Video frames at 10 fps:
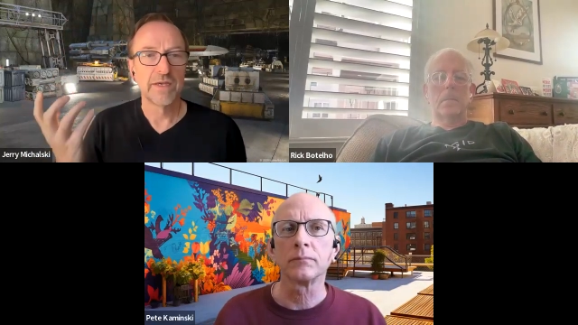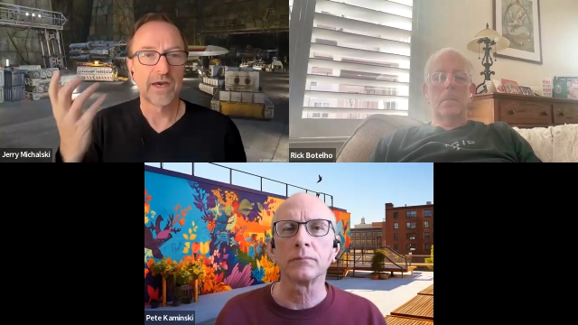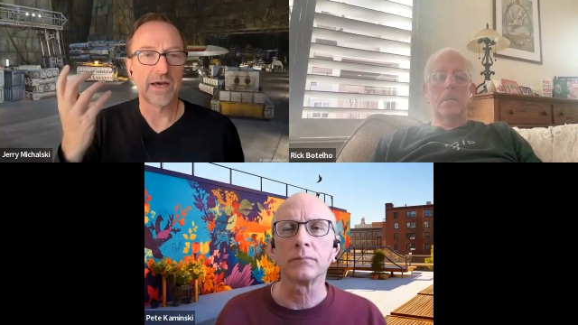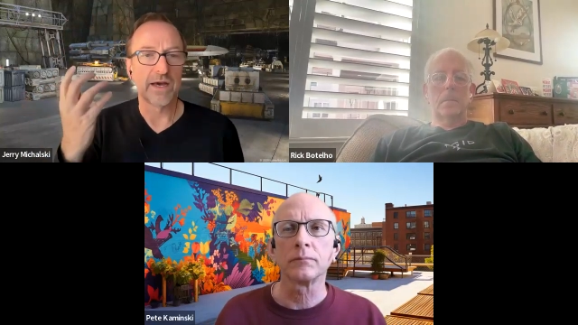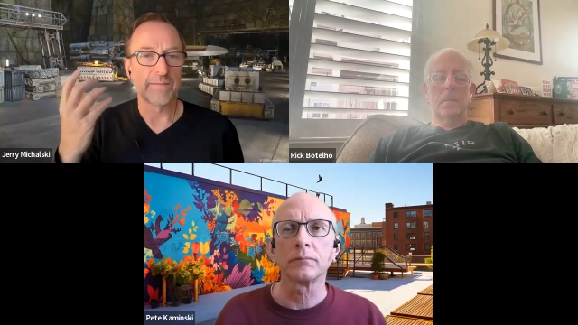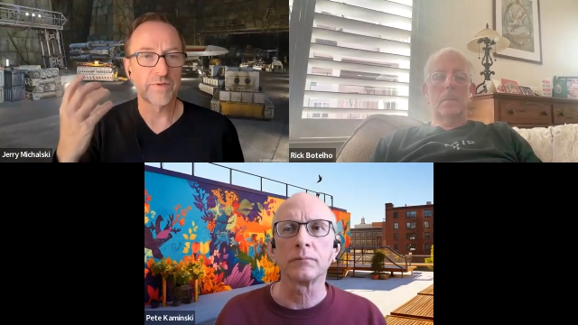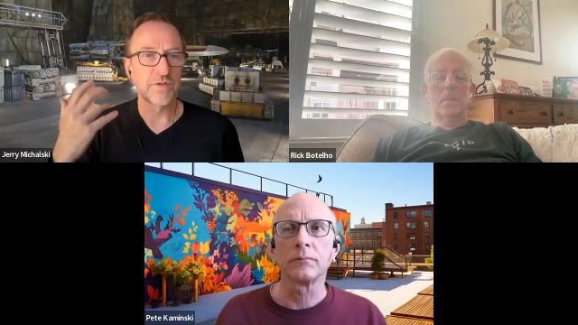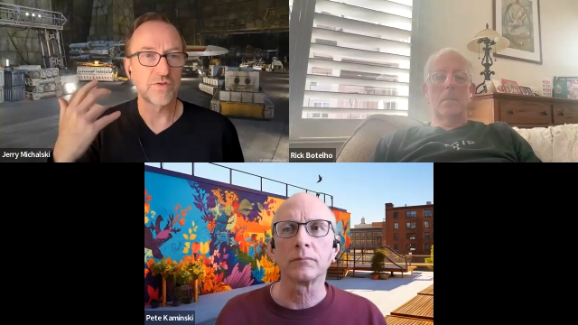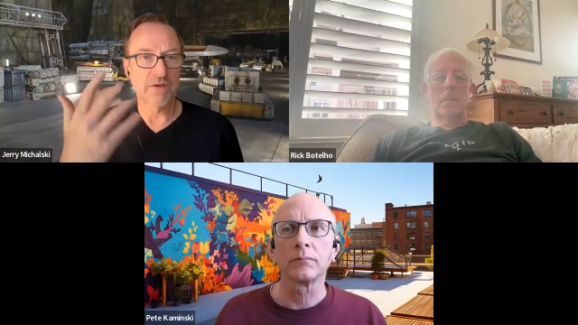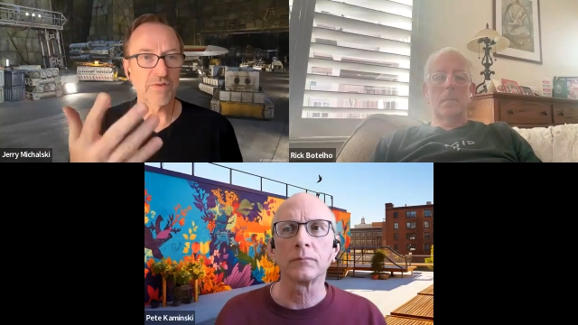Speaker 1: uh, mm-hmm. so that
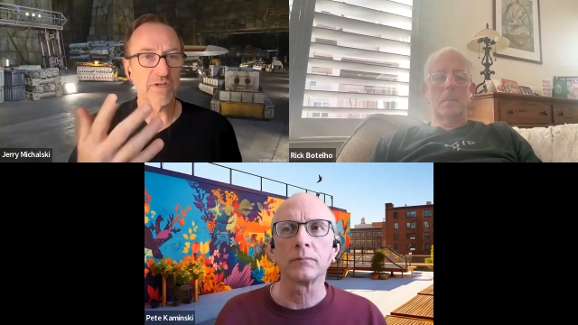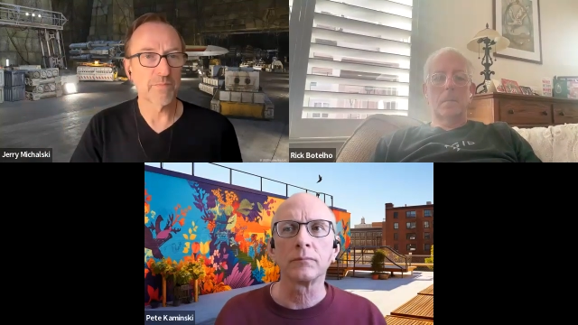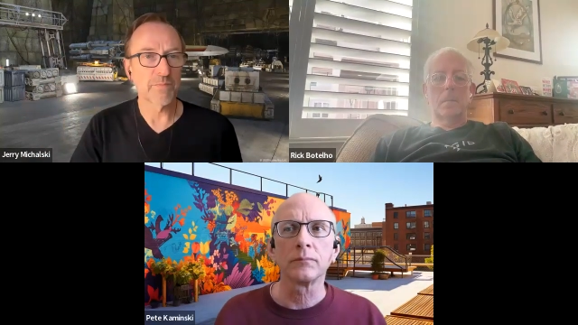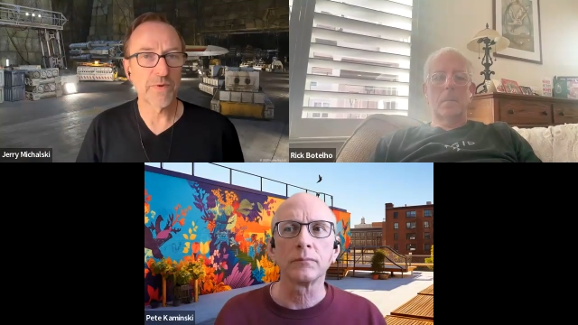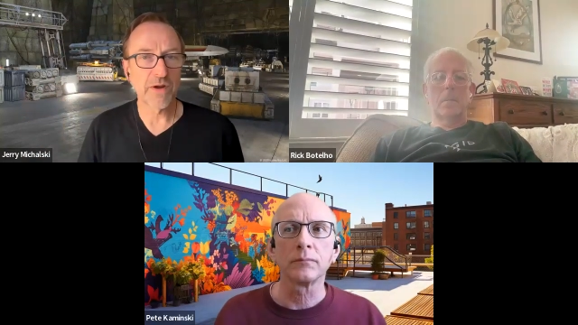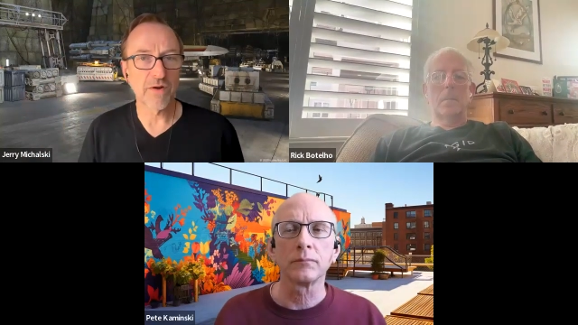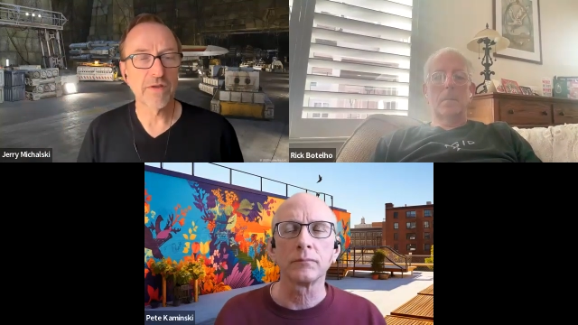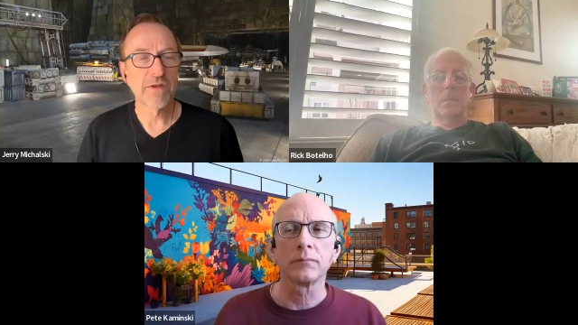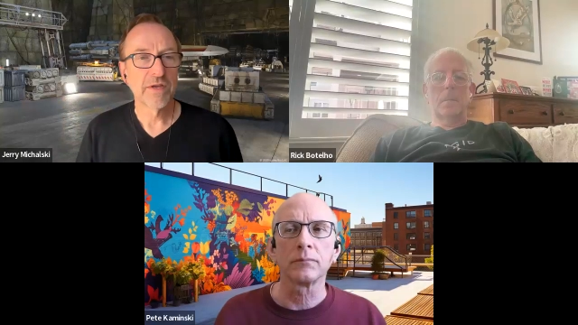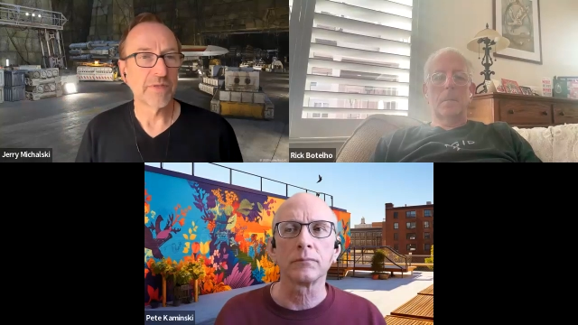mm-hmm. you have to come
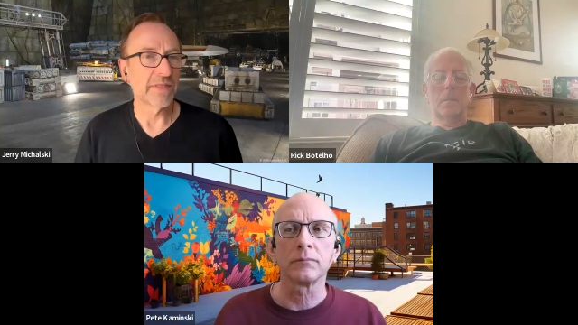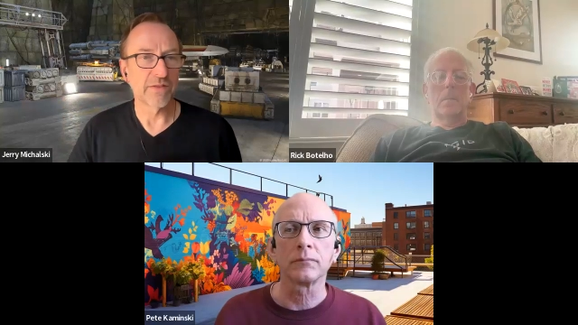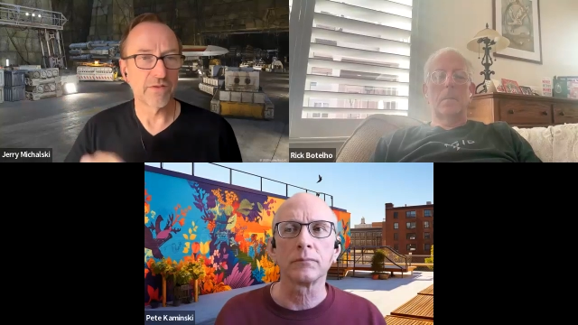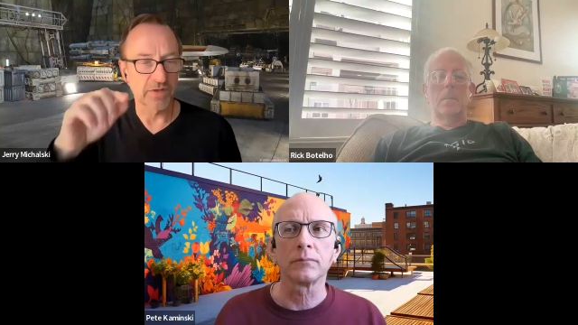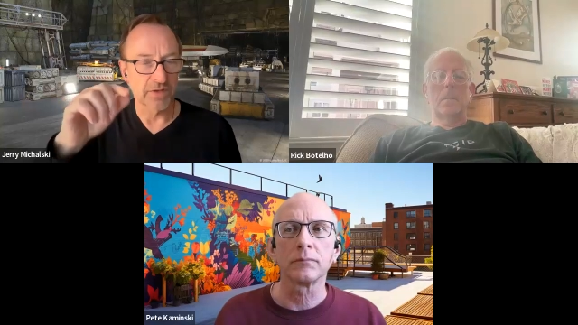prepared. But then there's a,